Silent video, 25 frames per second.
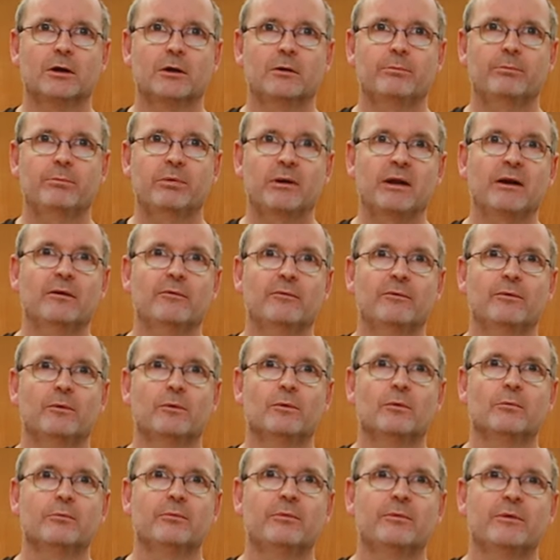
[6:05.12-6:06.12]

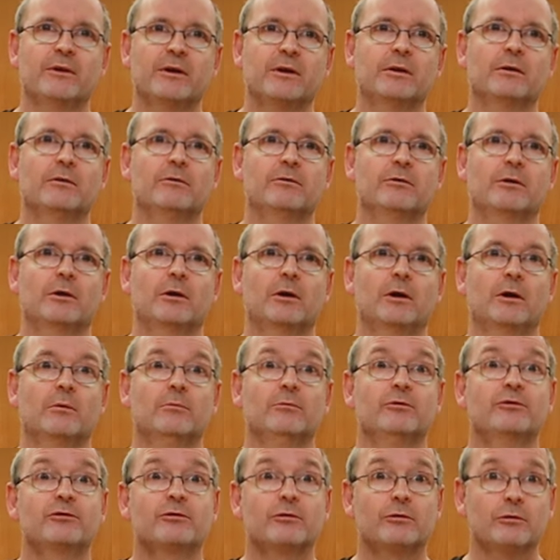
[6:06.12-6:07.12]
platform that
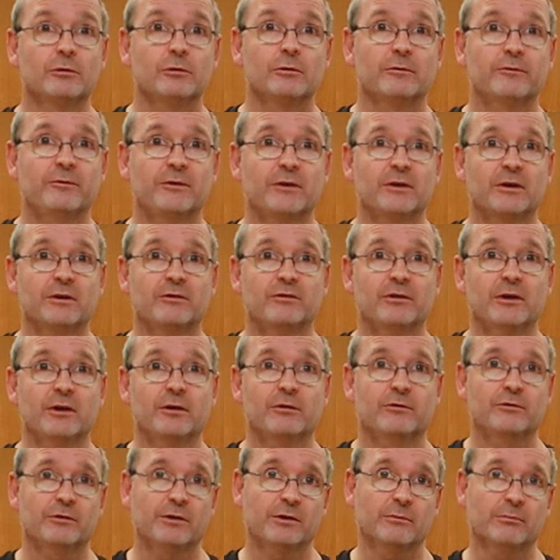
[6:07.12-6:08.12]
Screwfix
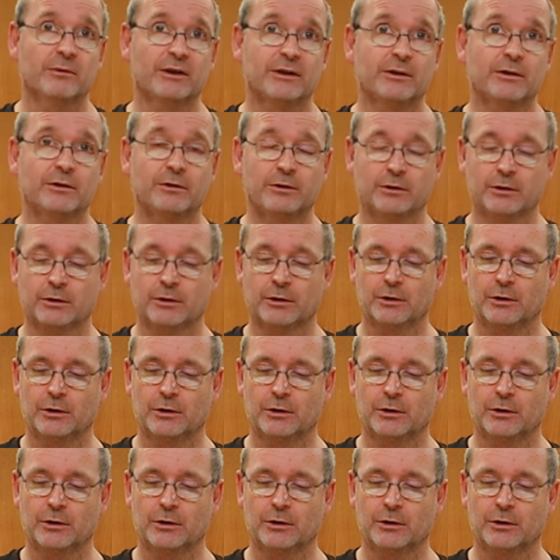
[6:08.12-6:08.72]
actually make.